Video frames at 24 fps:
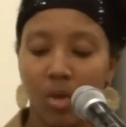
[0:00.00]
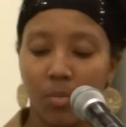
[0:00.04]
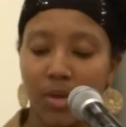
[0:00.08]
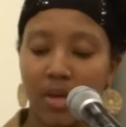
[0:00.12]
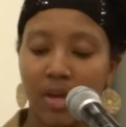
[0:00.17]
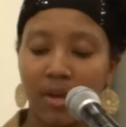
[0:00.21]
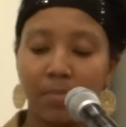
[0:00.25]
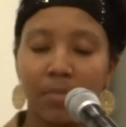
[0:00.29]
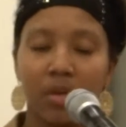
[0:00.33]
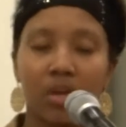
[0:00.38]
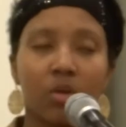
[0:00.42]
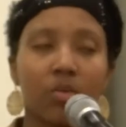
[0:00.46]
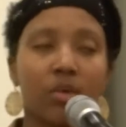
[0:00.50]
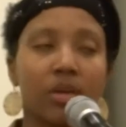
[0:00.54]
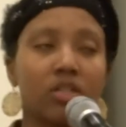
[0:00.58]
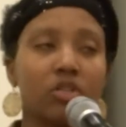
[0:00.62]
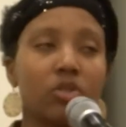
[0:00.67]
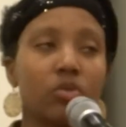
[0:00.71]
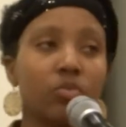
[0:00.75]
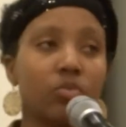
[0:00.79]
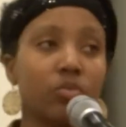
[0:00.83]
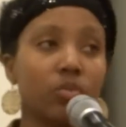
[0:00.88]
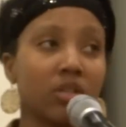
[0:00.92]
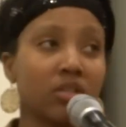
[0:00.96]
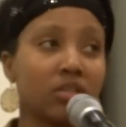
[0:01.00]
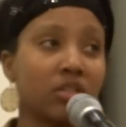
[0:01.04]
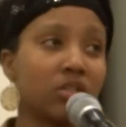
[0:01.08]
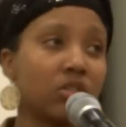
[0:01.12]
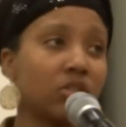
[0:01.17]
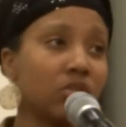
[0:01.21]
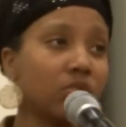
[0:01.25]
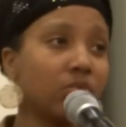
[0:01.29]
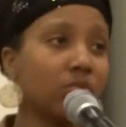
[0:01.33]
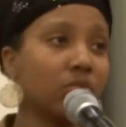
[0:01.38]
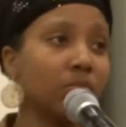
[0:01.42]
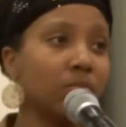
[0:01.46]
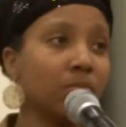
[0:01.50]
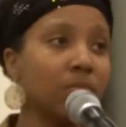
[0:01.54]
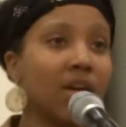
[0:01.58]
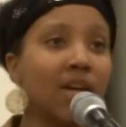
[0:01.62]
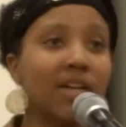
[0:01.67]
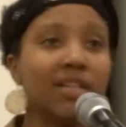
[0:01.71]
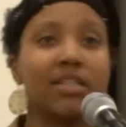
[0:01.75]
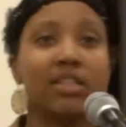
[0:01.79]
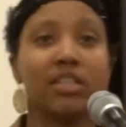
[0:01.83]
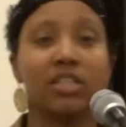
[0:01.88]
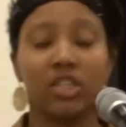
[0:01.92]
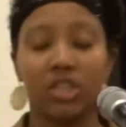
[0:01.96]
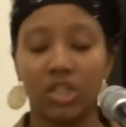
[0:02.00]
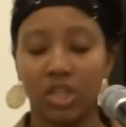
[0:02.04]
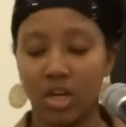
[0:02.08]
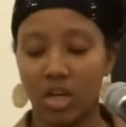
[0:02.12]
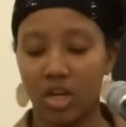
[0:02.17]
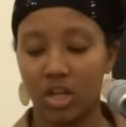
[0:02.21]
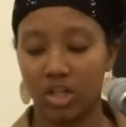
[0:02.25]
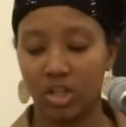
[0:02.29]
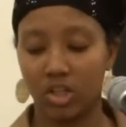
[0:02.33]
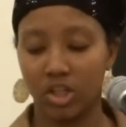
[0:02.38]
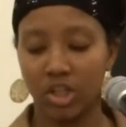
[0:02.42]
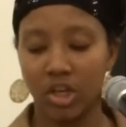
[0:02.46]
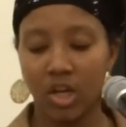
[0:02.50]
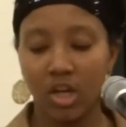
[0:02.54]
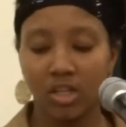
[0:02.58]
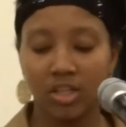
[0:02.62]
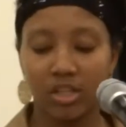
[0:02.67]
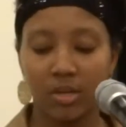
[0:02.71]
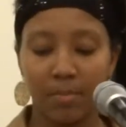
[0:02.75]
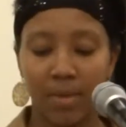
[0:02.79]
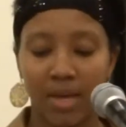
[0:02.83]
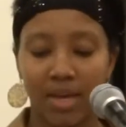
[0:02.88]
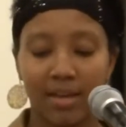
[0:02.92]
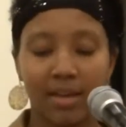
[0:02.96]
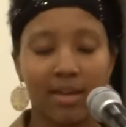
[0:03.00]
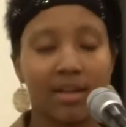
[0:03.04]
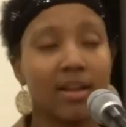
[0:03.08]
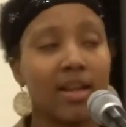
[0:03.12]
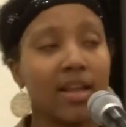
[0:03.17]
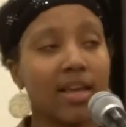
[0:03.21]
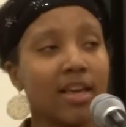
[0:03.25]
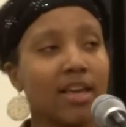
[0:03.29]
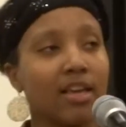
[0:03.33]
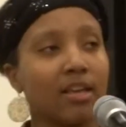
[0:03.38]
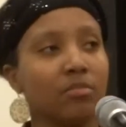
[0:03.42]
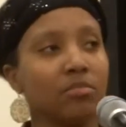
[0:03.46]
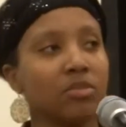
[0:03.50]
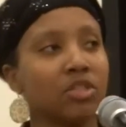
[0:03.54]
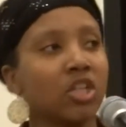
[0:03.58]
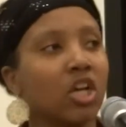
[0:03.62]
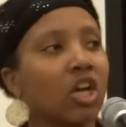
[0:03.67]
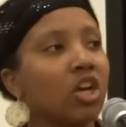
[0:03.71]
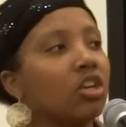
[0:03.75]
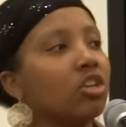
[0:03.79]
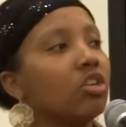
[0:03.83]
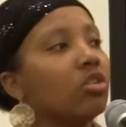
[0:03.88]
We can be quick to assume, to judge, to make claims.